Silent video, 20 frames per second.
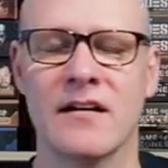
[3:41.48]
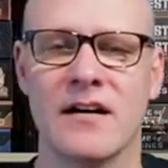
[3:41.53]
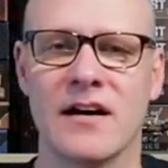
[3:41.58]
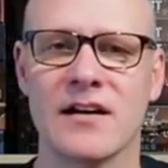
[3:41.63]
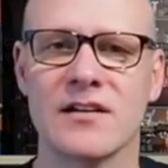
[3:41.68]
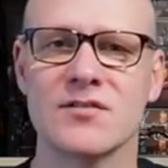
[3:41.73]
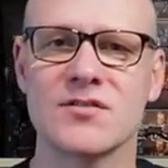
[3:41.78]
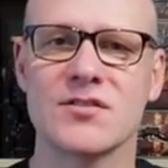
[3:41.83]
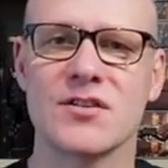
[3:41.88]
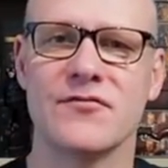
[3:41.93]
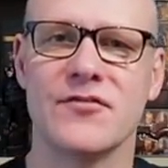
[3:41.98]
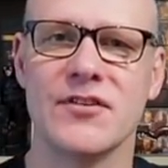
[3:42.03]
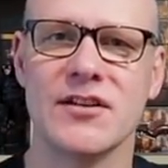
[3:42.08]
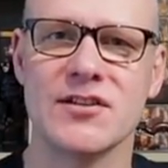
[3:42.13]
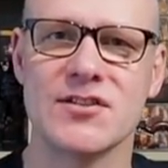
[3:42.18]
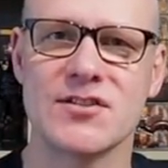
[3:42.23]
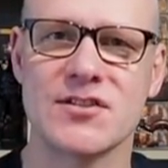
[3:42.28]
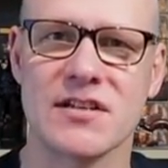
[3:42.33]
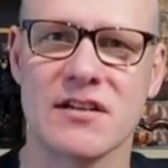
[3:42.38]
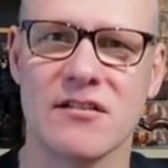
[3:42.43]
I also
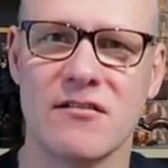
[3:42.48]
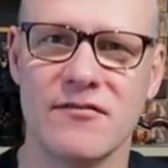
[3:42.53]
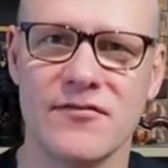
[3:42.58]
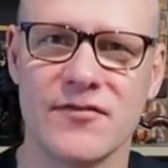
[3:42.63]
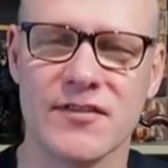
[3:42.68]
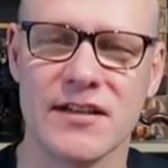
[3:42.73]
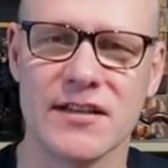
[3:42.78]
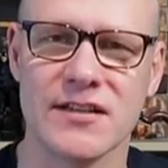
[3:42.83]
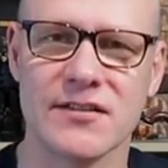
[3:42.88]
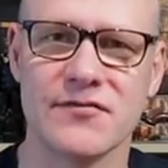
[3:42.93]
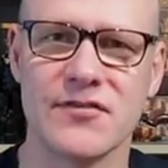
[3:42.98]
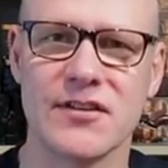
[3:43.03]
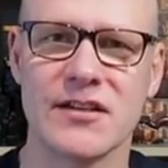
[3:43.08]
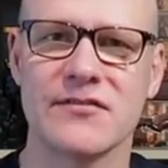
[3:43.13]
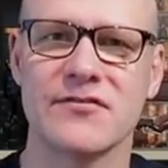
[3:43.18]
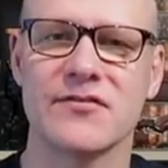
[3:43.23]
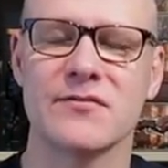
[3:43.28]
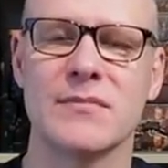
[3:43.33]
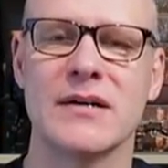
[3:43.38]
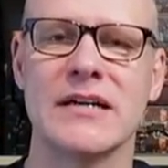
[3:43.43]
finished off another figure
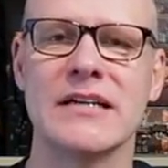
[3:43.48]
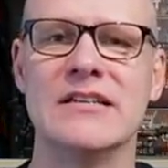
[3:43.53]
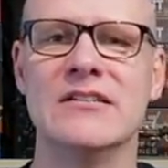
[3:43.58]
from my